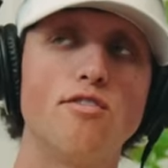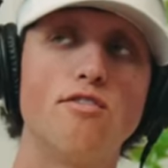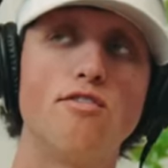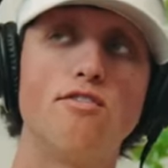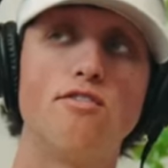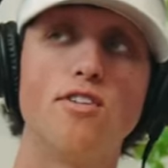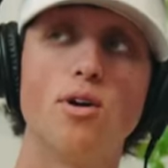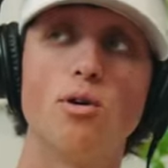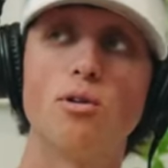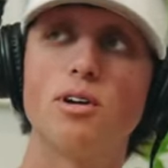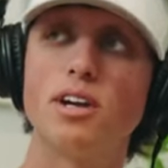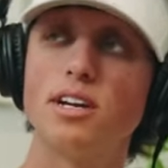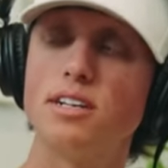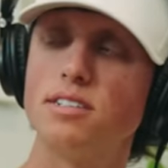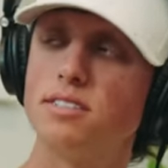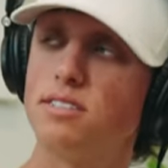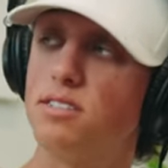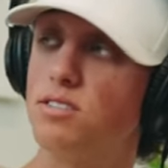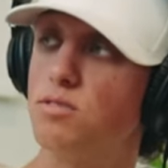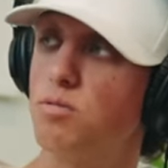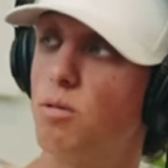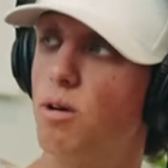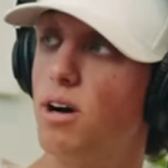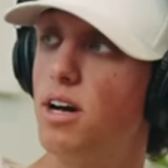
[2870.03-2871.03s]
focus
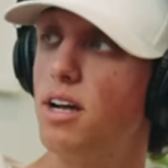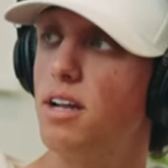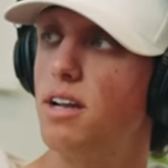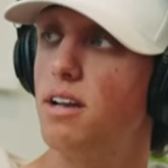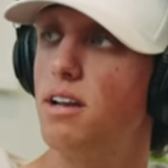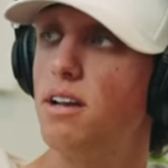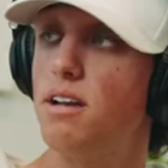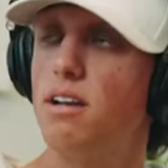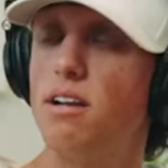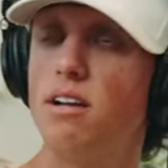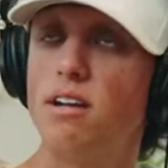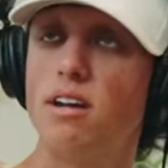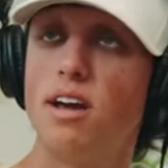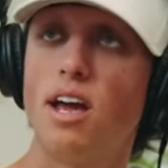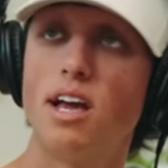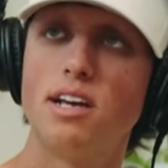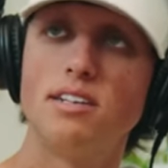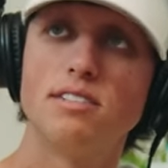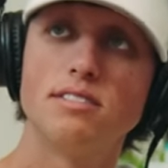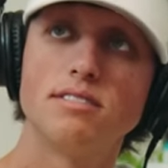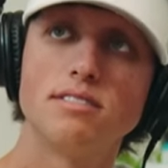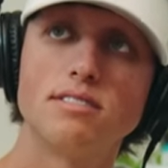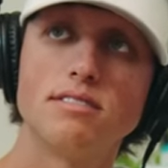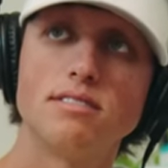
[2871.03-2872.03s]
is what
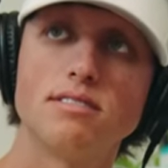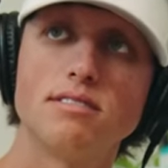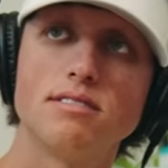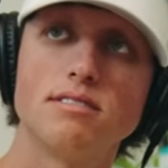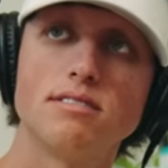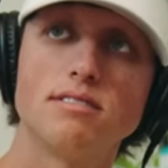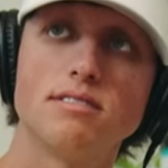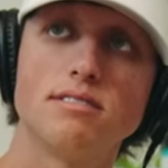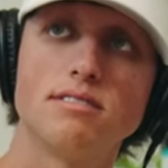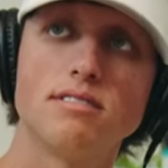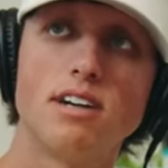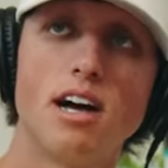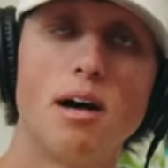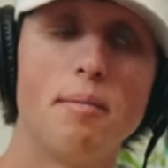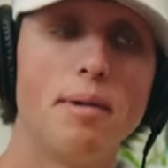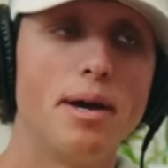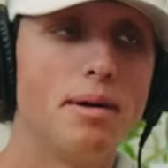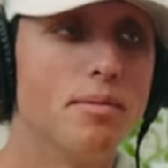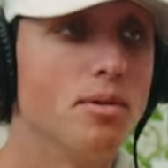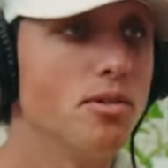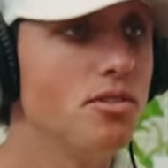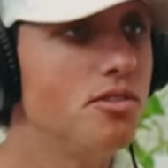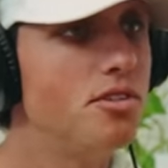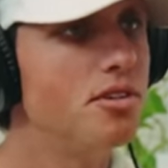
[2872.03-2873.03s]
is I'm
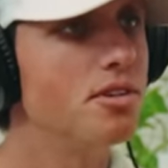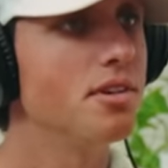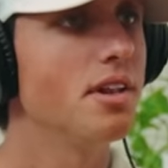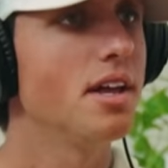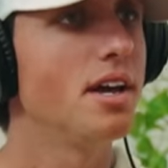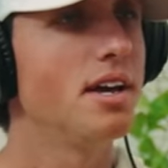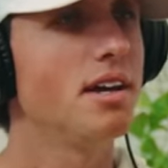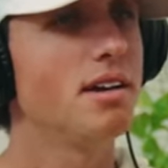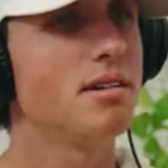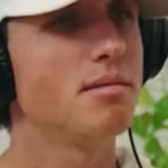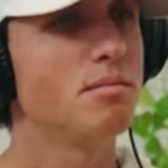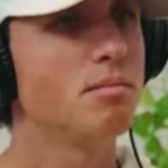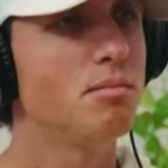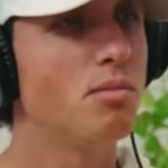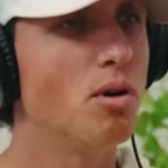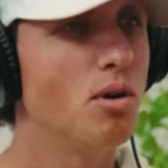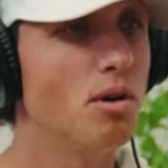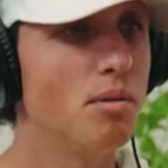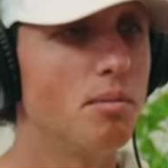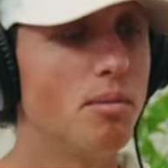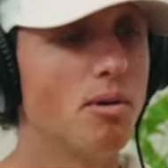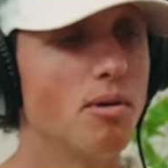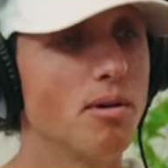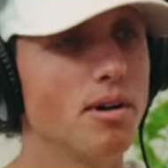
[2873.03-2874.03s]
able to like
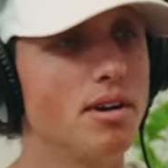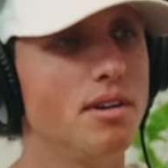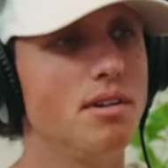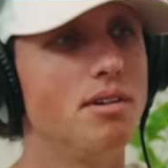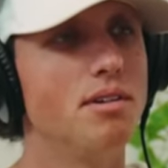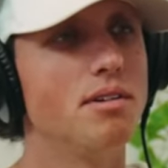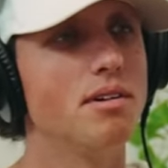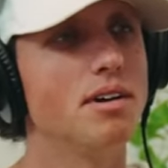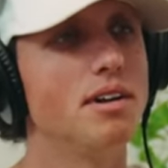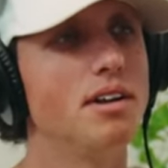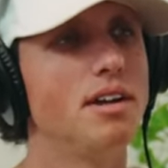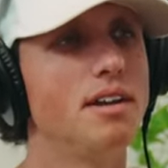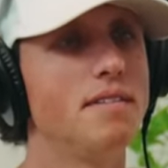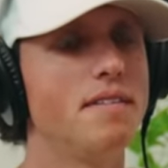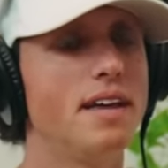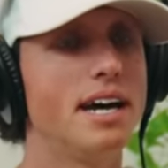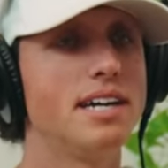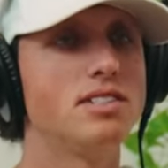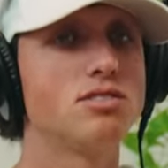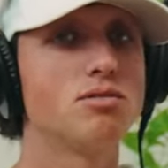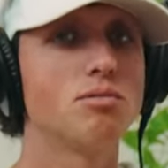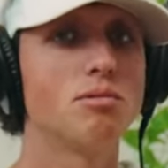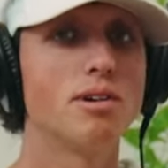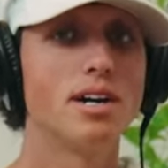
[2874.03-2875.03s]
put more into it, and
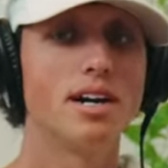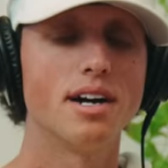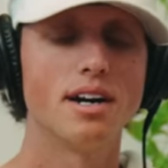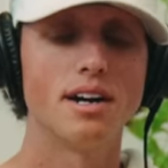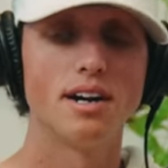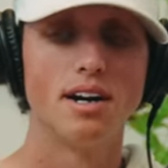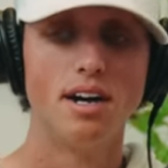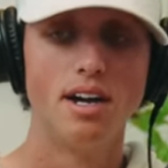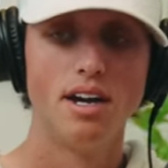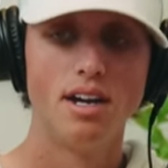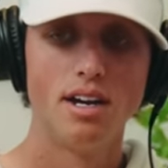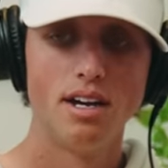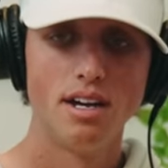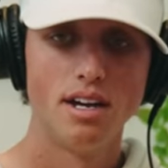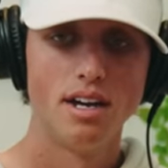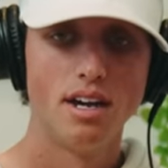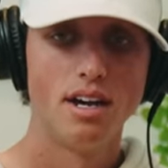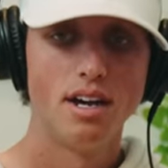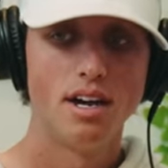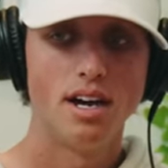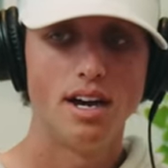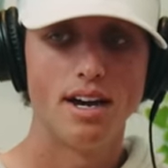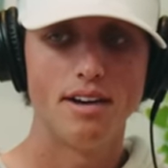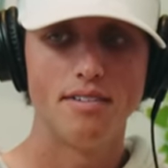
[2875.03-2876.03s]
that's where
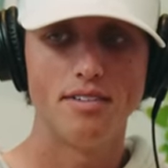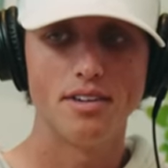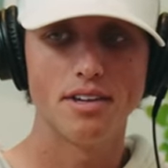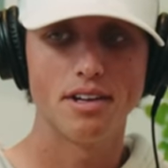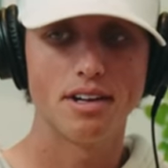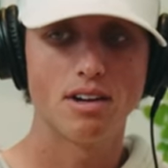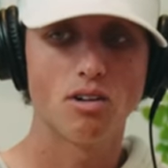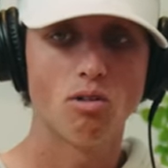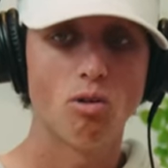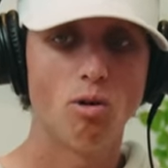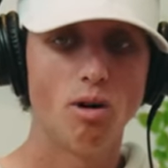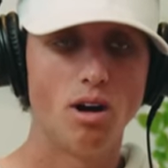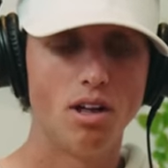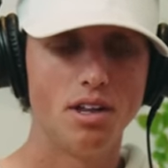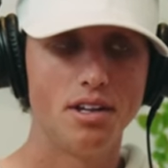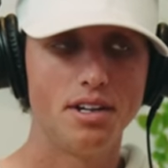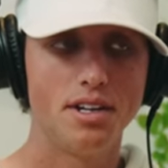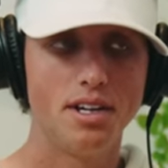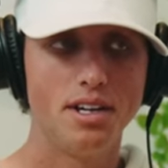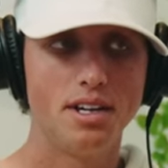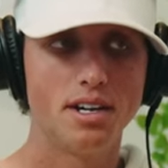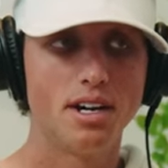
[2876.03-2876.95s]
I feel like quality